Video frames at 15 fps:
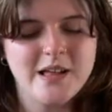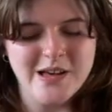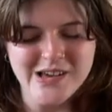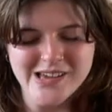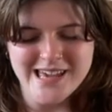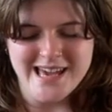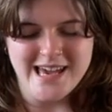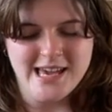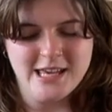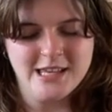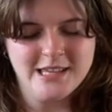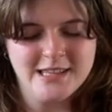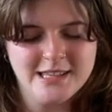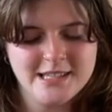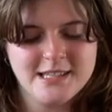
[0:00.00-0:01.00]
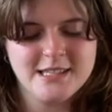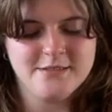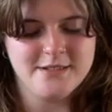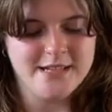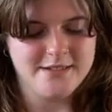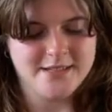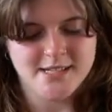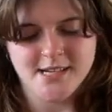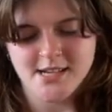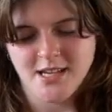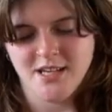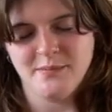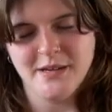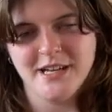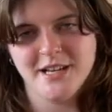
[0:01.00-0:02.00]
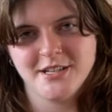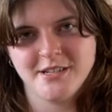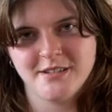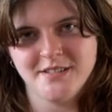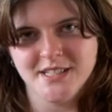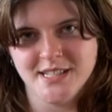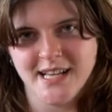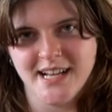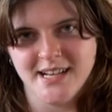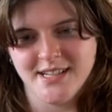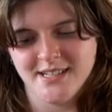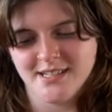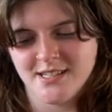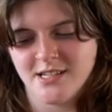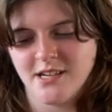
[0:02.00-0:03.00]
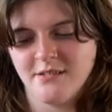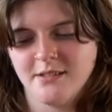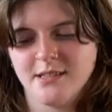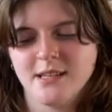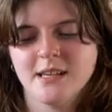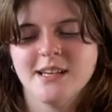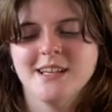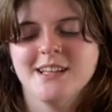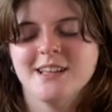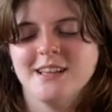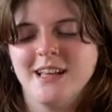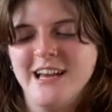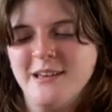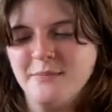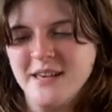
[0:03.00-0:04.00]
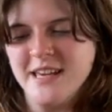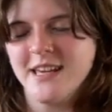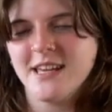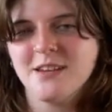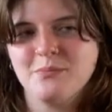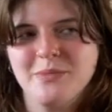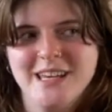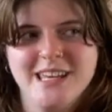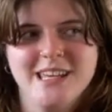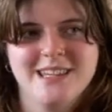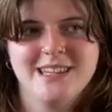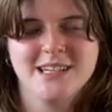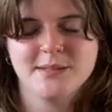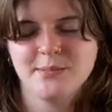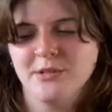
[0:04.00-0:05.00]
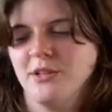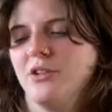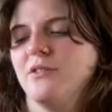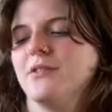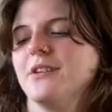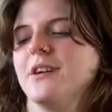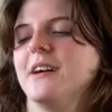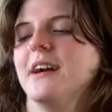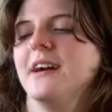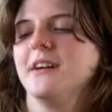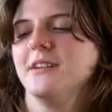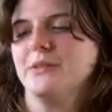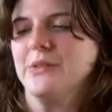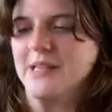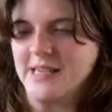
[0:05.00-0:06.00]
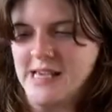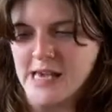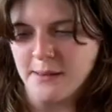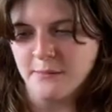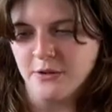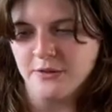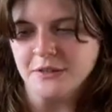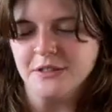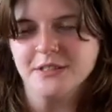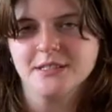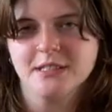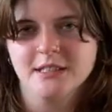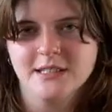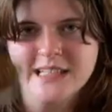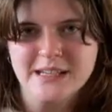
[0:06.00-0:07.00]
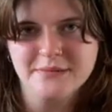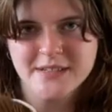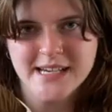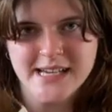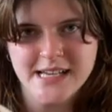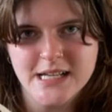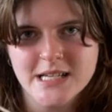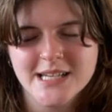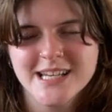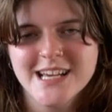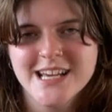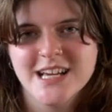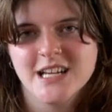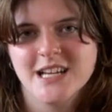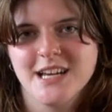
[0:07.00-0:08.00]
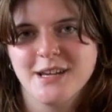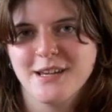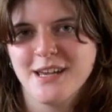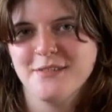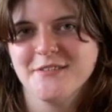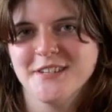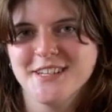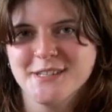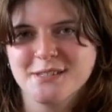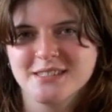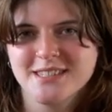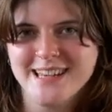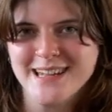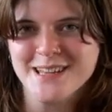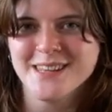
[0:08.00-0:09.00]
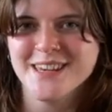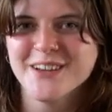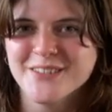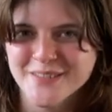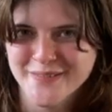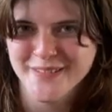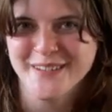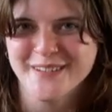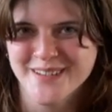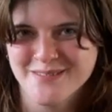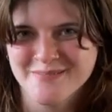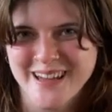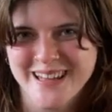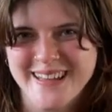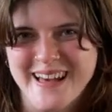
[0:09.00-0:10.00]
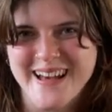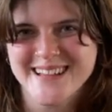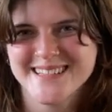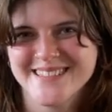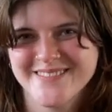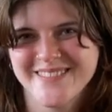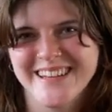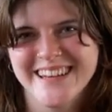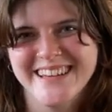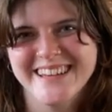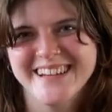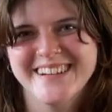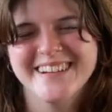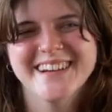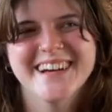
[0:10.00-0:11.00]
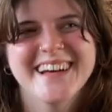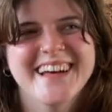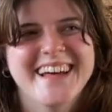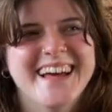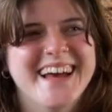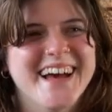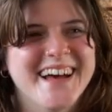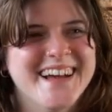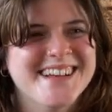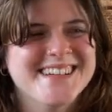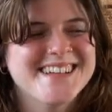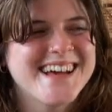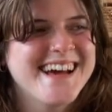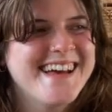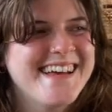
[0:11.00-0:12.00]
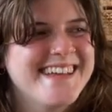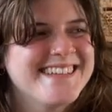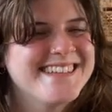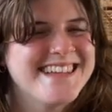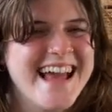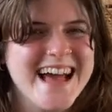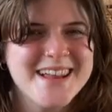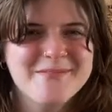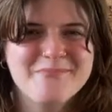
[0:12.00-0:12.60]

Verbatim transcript: Okay, this is what I was talking about. I should have just had it to start with. I made my Helix pullover out of the Camera's Loved Hand, and I gave it a scathing review in my last video, and I stand